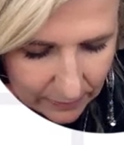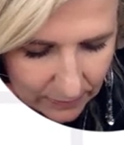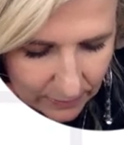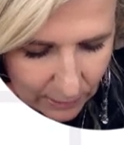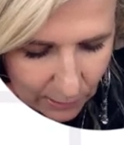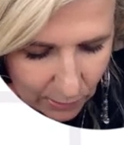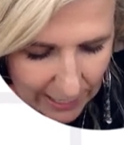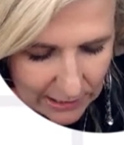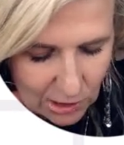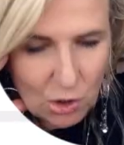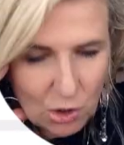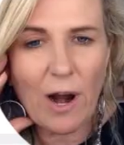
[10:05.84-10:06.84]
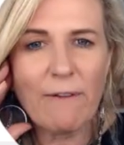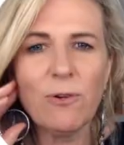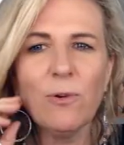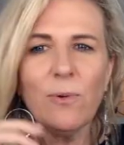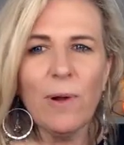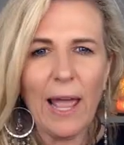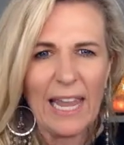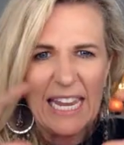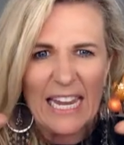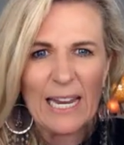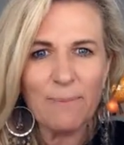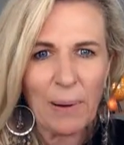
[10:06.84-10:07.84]
that are great to travel
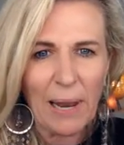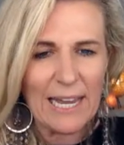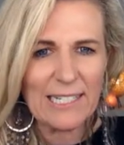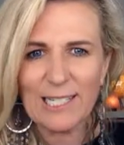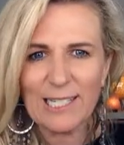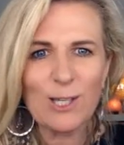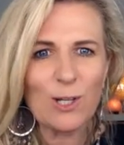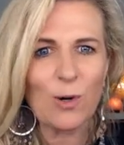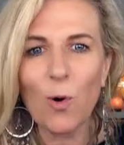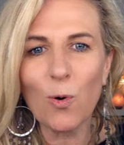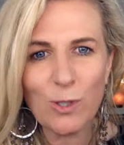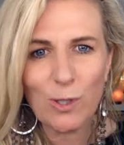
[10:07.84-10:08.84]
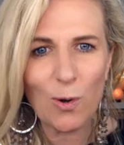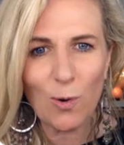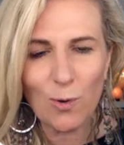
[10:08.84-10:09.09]
in places that are also